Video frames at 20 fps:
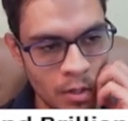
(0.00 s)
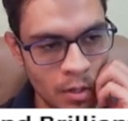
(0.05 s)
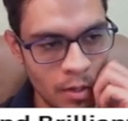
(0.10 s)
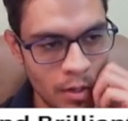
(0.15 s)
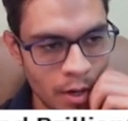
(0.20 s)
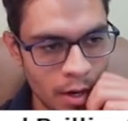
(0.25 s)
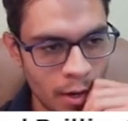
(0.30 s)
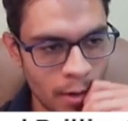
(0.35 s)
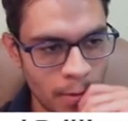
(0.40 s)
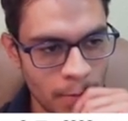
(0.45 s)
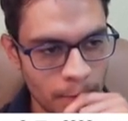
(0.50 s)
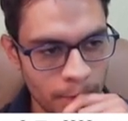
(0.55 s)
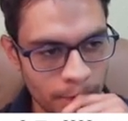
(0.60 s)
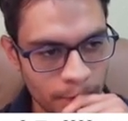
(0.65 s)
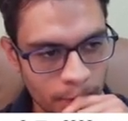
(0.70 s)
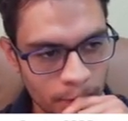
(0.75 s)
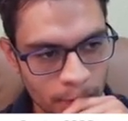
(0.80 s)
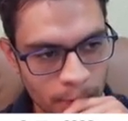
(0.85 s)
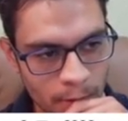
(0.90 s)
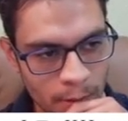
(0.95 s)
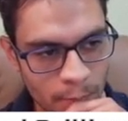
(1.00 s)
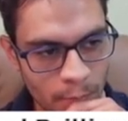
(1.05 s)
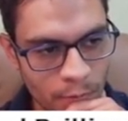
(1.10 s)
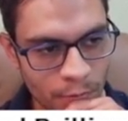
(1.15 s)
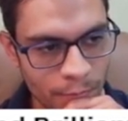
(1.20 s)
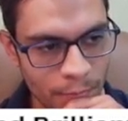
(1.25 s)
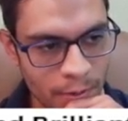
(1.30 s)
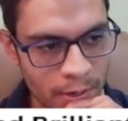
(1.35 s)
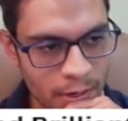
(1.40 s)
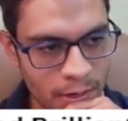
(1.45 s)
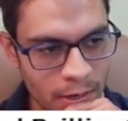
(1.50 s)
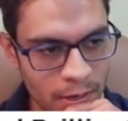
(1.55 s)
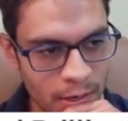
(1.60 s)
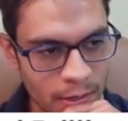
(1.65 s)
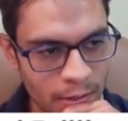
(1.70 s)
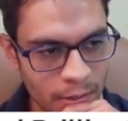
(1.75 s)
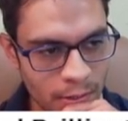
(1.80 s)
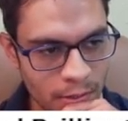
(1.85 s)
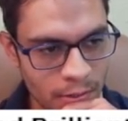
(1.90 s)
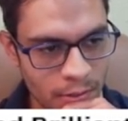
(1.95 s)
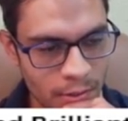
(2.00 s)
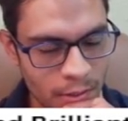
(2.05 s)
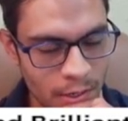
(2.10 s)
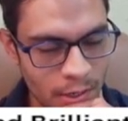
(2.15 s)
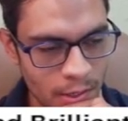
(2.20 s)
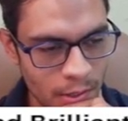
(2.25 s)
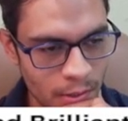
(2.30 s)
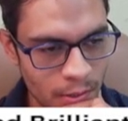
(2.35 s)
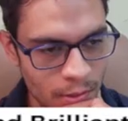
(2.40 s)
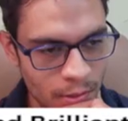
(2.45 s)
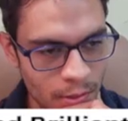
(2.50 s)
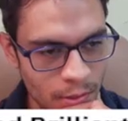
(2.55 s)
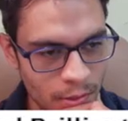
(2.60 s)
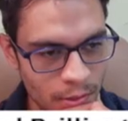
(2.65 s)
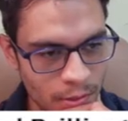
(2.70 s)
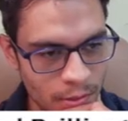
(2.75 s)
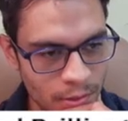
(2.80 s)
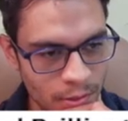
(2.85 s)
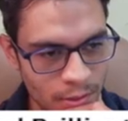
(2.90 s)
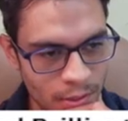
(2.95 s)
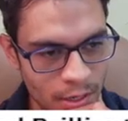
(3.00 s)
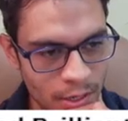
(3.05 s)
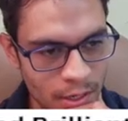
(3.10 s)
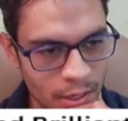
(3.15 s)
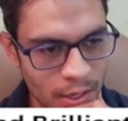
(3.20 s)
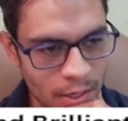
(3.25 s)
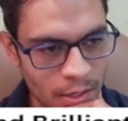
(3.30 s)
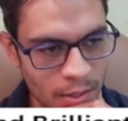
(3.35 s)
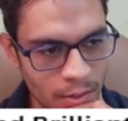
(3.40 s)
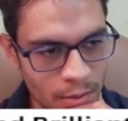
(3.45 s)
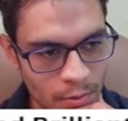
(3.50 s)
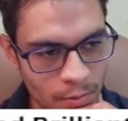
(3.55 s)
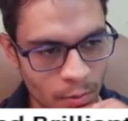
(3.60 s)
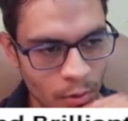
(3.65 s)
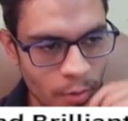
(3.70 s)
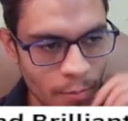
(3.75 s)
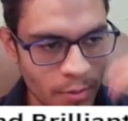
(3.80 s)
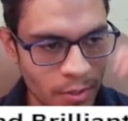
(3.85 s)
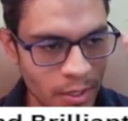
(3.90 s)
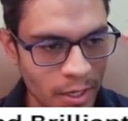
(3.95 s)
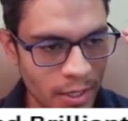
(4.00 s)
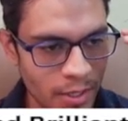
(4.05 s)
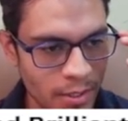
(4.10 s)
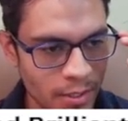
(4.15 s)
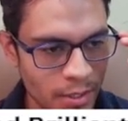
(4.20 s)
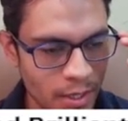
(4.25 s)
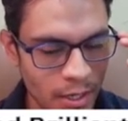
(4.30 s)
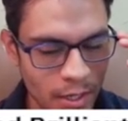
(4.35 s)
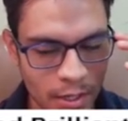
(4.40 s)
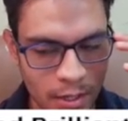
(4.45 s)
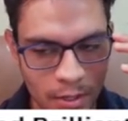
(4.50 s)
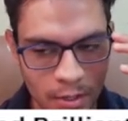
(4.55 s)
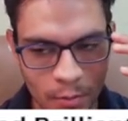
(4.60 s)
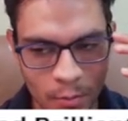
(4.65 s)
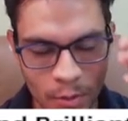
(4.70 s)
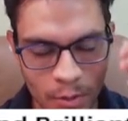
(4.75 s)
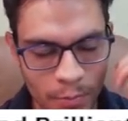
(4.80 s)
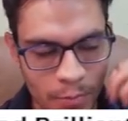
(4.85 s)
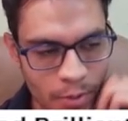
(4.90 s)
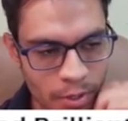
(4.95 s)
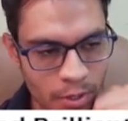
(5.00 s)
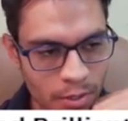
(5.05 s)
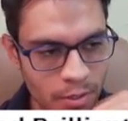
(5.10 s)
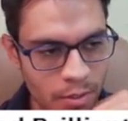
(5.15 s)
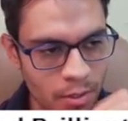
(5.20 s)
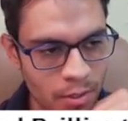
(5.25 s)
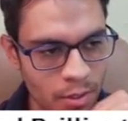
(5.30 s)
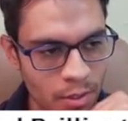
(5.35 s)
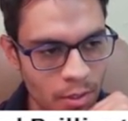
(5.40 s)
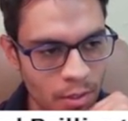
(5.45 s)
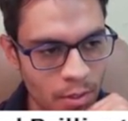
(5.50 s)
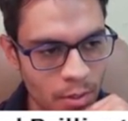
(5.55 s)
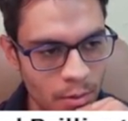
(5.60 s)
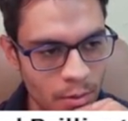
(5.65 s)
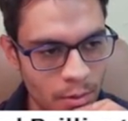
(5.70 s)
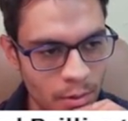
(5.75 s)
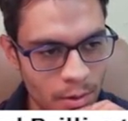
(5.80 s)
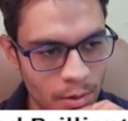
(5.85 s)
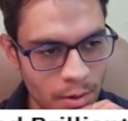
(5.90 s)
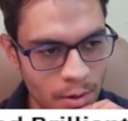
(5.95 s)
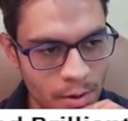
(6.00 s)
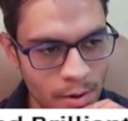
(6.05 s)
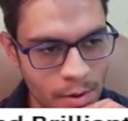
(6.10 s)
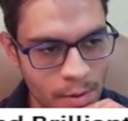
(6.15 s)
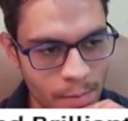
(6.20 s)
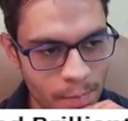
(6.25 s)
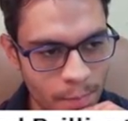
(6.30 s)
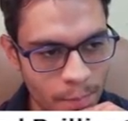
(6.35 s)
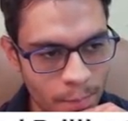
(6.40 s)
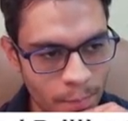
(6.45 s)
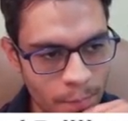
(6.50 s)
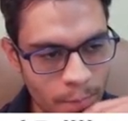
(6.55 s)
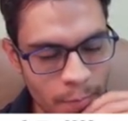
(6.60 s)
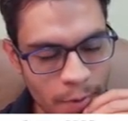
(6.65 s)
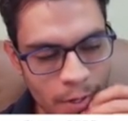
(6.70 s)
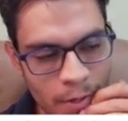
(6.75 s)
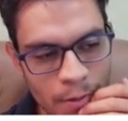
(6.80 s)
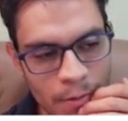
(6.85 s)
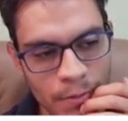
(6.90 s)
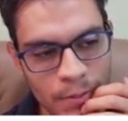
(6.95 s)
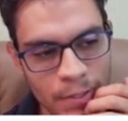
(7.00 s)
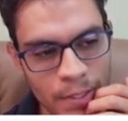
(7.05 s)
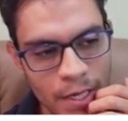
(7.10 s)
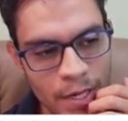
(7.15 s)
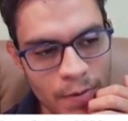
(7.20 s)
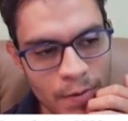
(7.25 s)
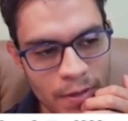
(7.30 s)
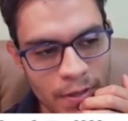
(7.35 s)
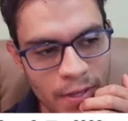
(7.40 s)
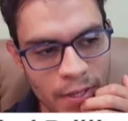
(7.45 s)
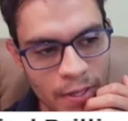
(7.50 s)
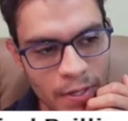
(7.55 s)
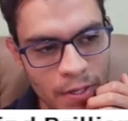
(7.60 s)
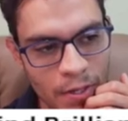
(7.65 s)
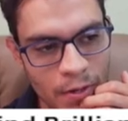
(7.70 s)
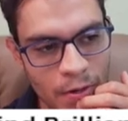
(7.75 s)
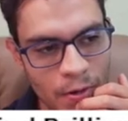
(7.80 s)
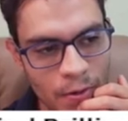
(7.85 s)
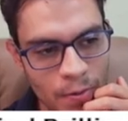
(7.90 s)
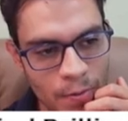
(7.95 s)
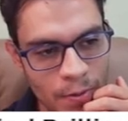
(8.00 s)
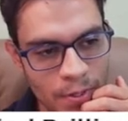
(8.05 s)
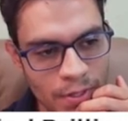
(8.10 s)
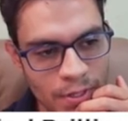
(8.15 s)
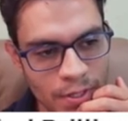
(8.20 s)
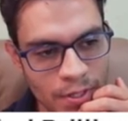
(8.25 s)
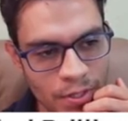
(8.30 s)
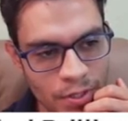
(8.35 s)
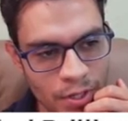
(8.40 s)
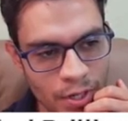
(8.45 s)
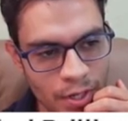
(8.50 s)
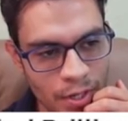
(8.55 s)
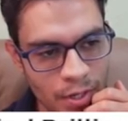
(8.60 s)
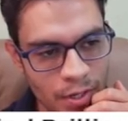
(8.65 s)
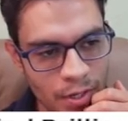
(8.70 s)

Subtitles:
Now they move my knight, this knight, sacking, almost like sacking one piece, because now I can go with this check,